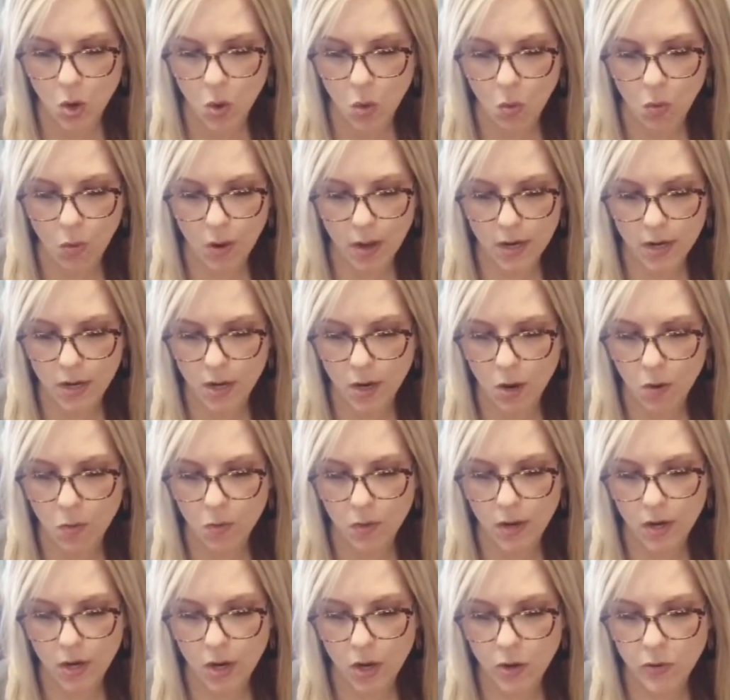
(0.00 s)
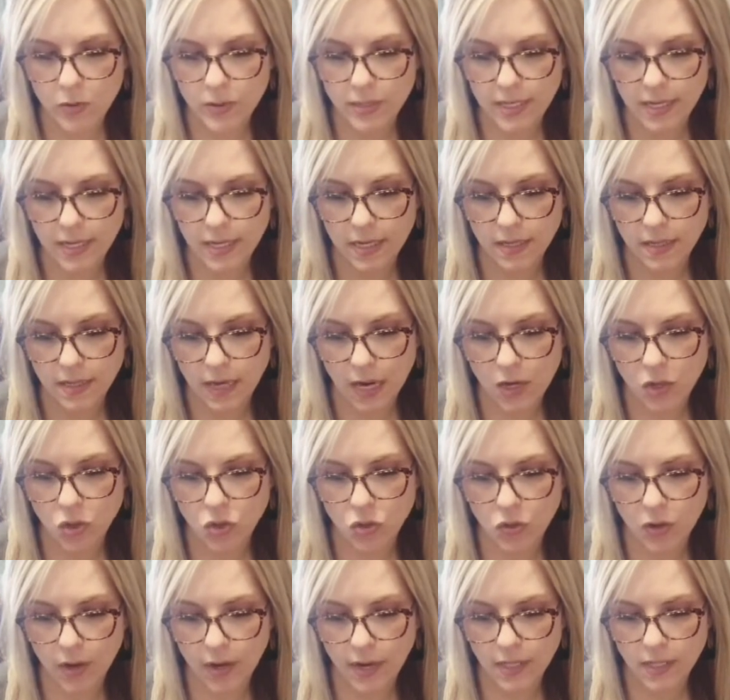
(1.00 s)
What no one knows is I
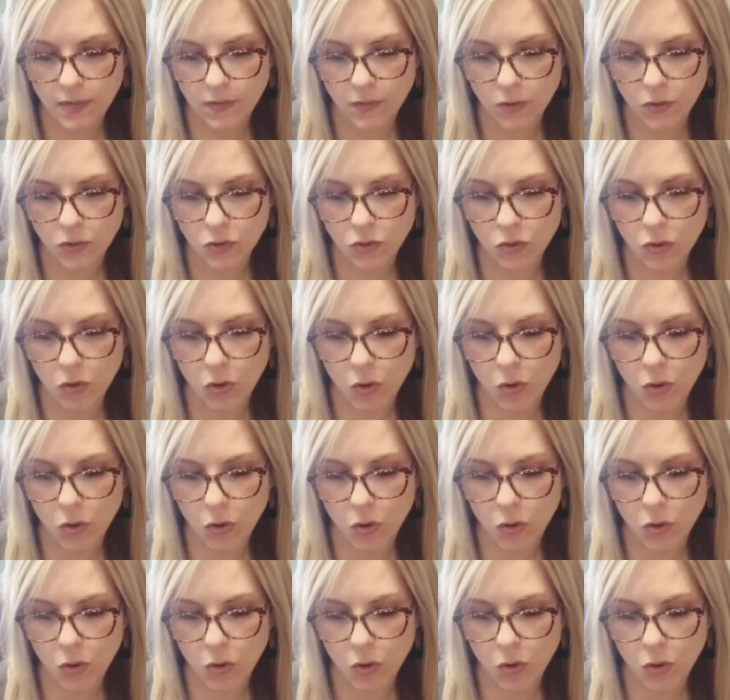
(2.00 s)
transferred your